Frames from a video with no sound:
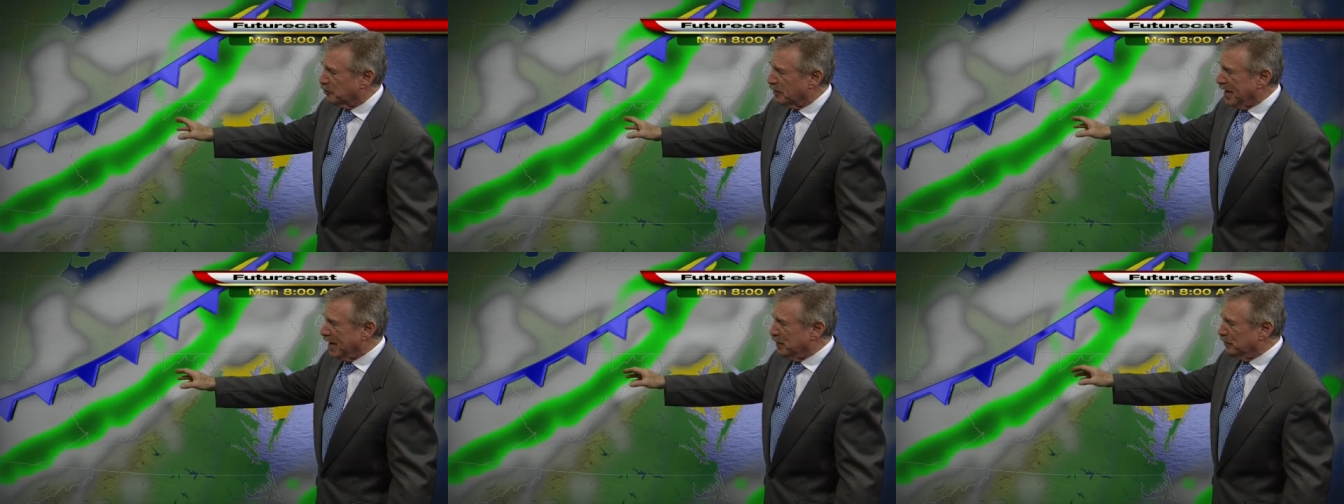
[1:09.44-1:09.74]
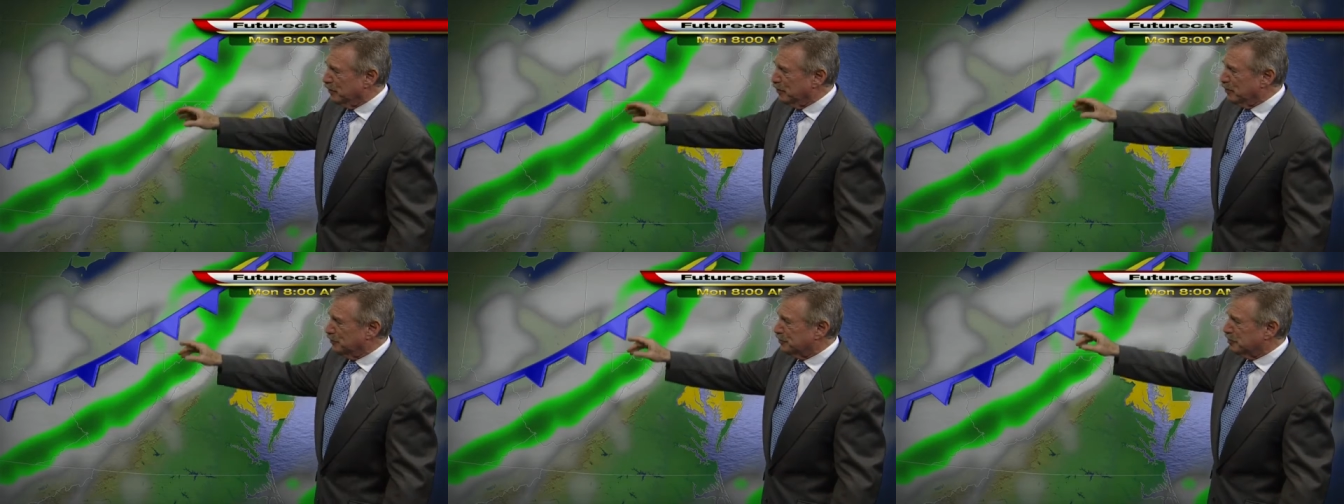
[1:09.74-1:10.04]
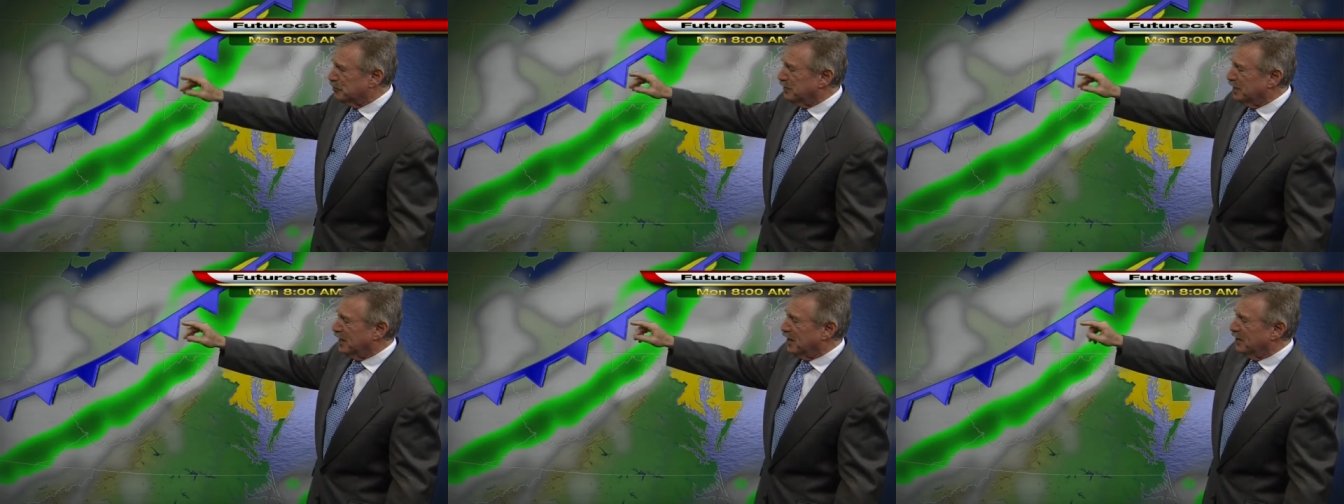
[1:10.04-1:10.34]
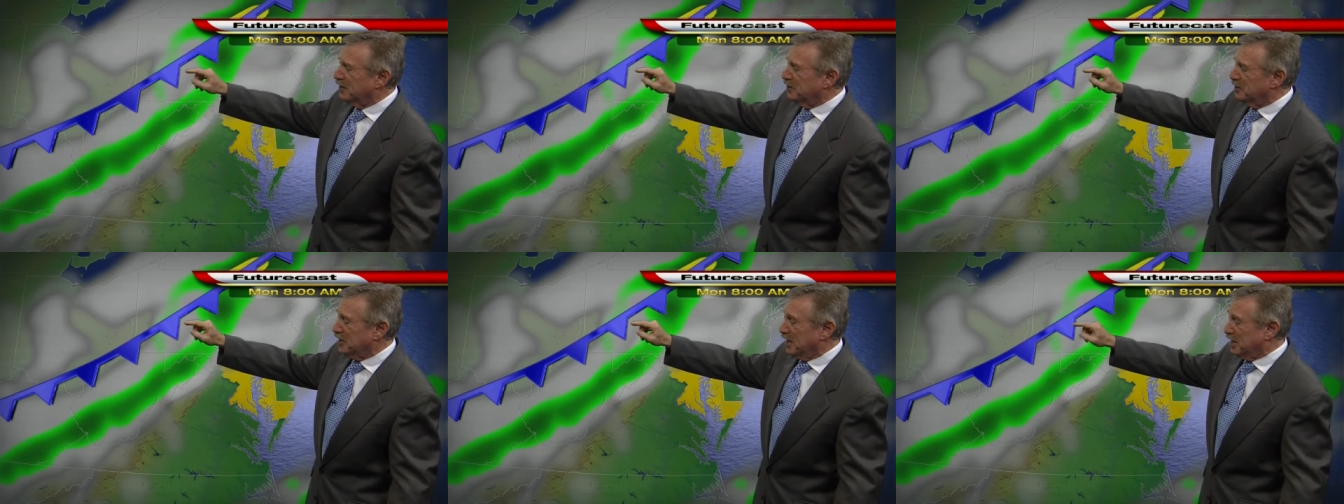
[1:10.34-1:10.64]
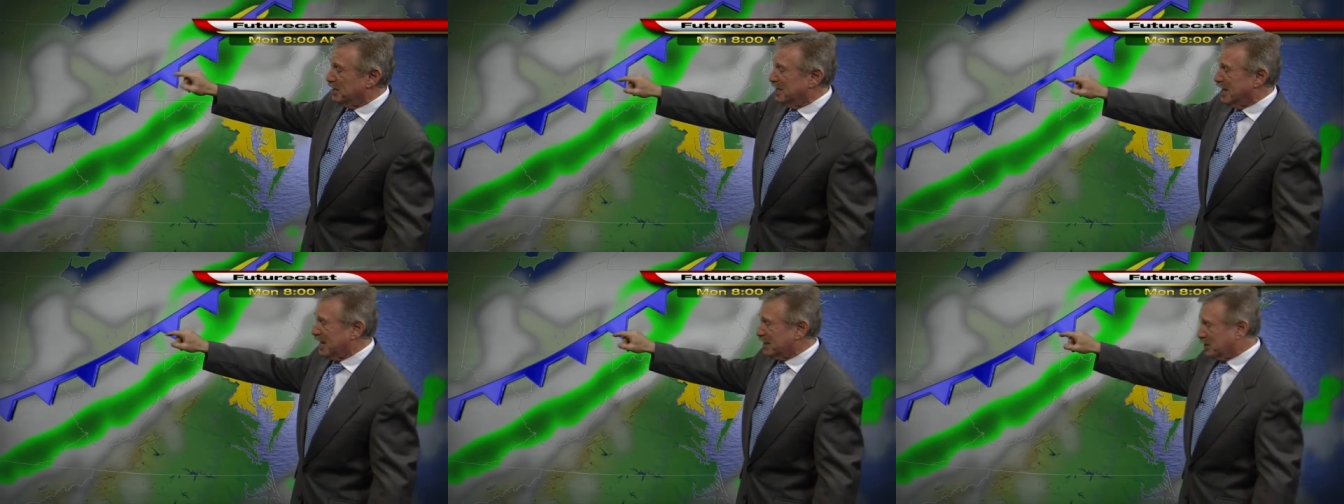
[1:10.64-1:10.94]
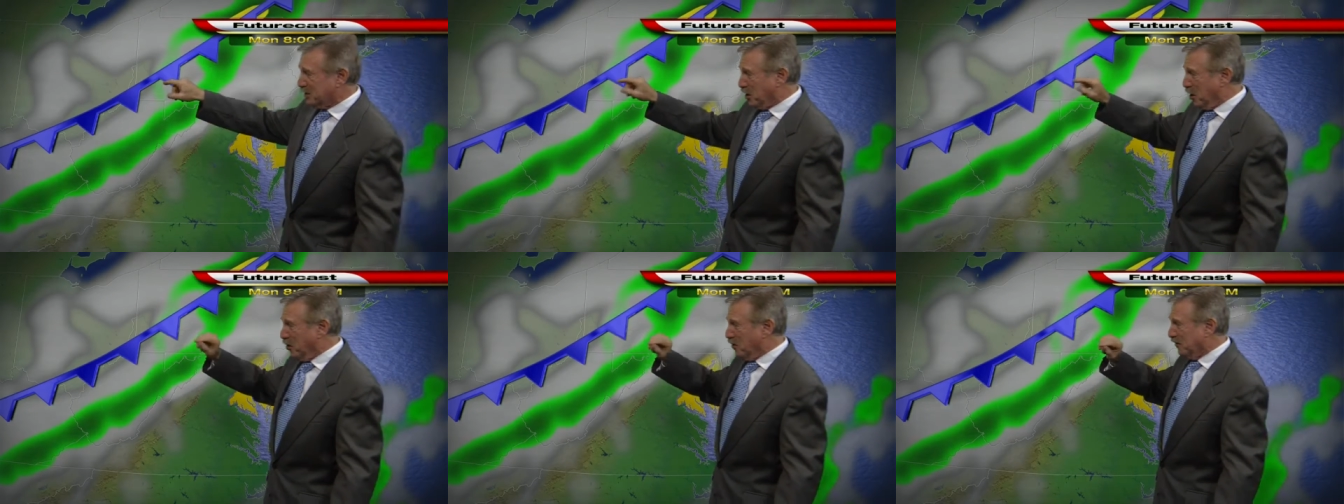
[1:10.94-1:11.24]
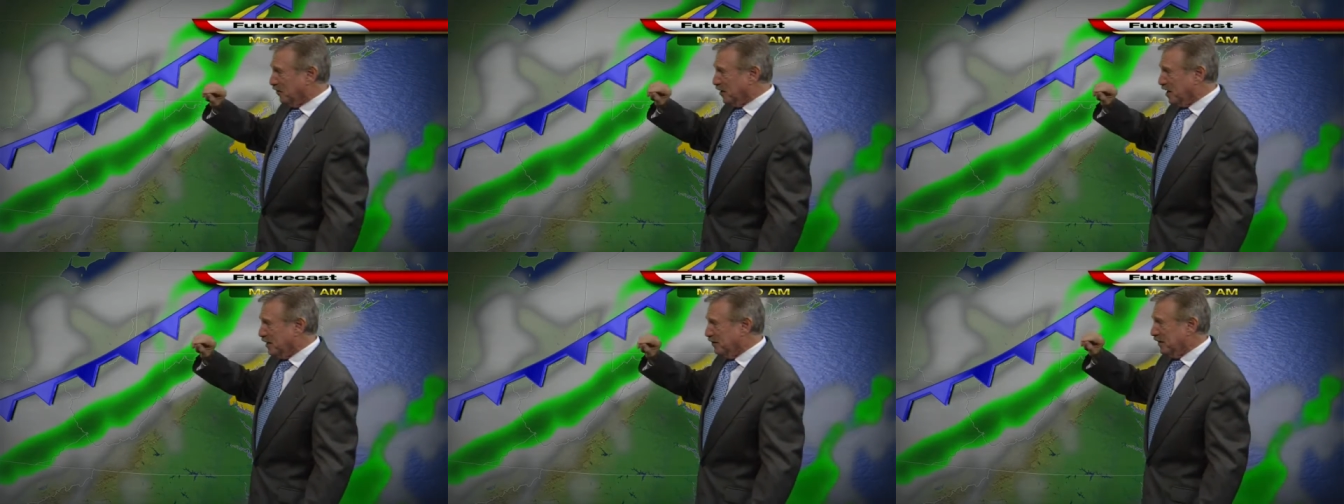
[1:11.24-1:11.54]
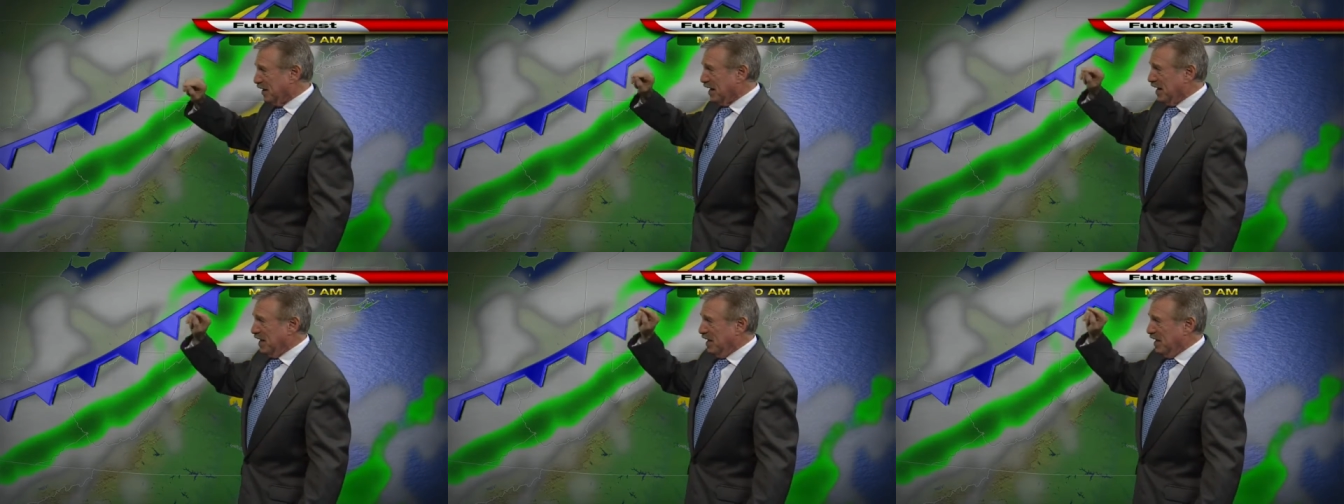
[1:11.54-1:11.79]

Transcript: rain moves through the area with that next cold front.